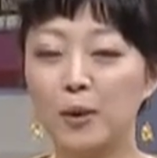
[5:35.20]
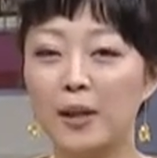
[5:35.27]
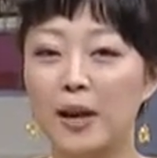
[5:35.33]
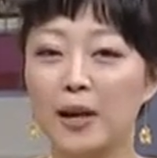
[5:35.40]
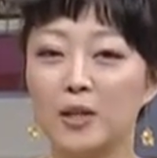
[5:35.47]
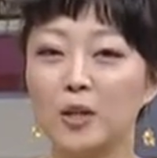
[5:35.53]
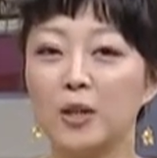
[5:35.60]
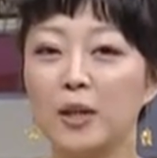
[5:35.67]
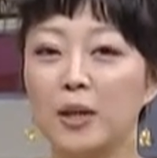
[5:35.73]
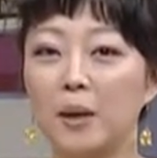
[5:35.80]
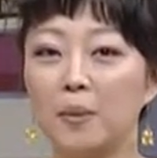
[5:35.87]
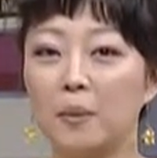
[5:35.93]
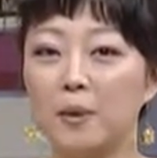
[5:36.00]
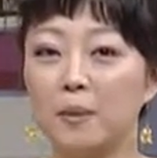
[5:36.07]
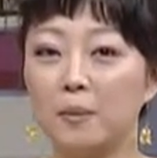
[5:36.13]
will
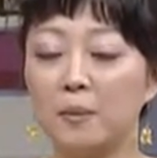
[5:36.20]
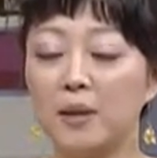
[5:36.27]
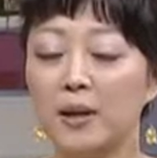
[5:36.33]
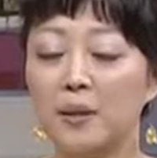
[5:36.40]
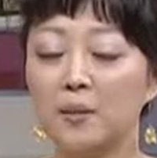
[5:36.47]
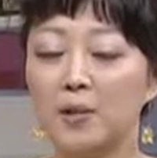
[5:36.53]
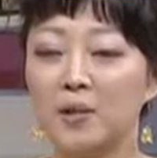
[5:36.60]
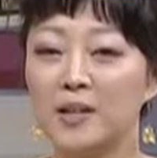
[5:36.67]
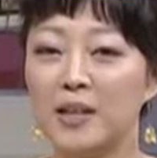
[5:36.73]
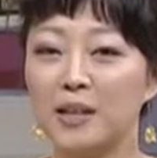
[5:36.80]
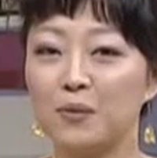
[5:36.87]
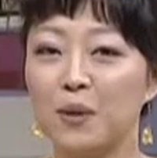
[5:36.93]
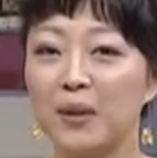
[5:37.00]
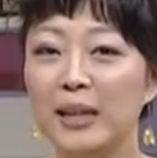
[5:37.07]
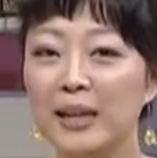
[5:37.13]
actually be become
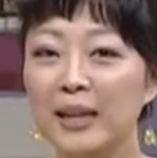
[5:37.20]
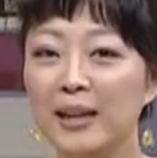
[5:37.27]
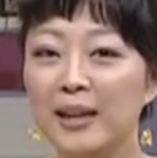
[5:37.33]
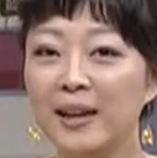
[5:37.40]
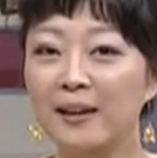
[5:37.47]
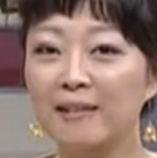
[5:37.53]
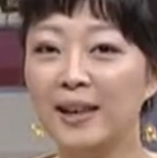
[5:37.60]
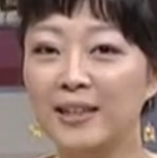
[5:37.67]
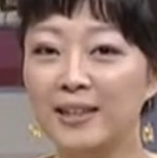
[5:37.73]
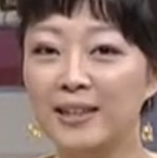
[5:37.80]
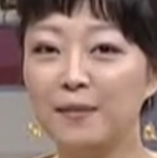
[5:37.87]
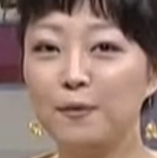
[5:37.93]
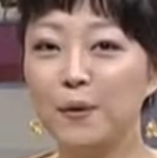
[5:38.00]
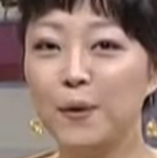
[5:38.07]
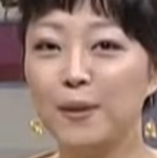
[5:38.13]
successful.
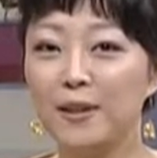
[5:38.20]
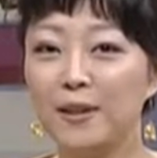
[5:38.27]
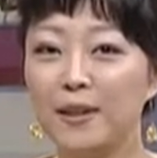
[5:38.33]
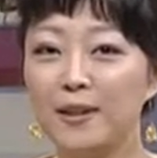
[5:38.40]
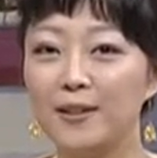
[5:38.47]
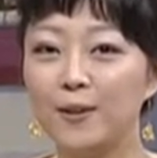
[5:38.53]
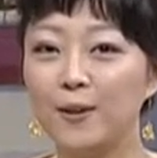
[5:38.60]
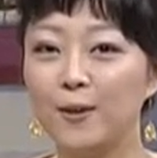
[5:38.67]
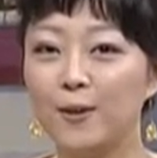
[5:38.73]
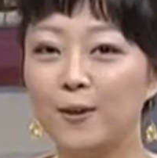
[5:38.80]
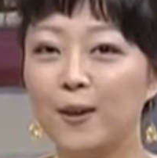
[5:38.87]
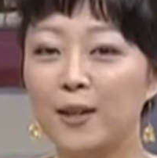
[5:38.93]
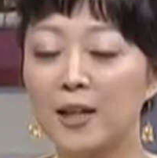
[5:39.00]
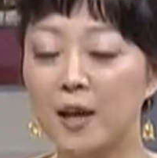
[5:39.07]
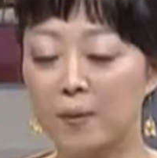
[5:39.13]
That's it for today's
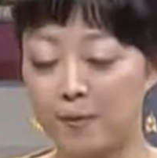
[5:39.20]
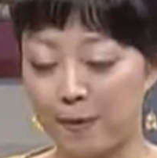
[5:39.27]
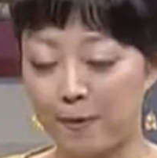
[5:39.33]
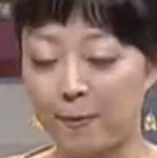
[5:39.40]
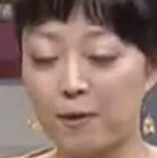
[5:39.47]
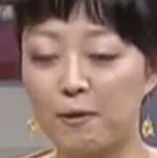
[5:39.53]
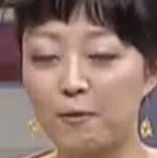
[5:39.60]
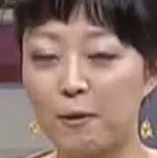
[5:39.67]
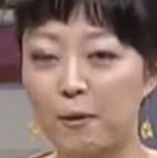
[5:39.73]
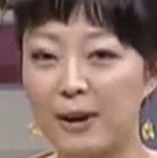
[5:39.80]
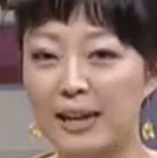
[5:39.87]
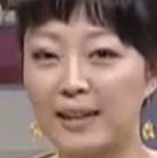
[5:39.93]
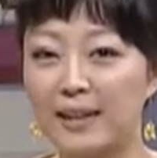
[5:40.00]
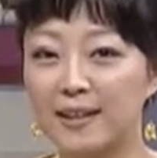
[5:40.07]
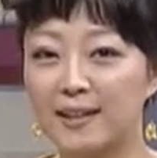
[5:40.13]
Heart to Heart. I'll be back with
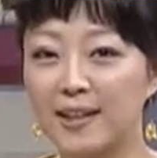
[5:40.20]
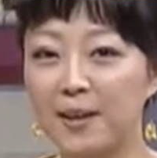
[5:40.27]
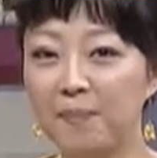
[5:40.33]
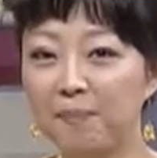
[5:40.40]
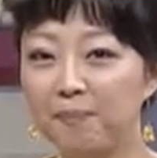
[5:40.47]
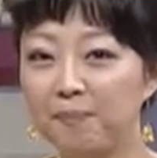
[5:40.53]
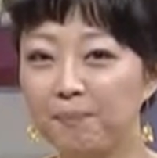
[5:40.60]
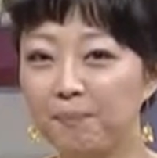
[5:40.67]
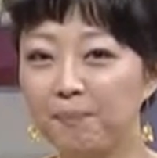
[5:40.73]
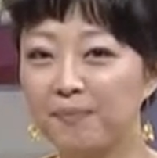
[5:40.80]
more next time.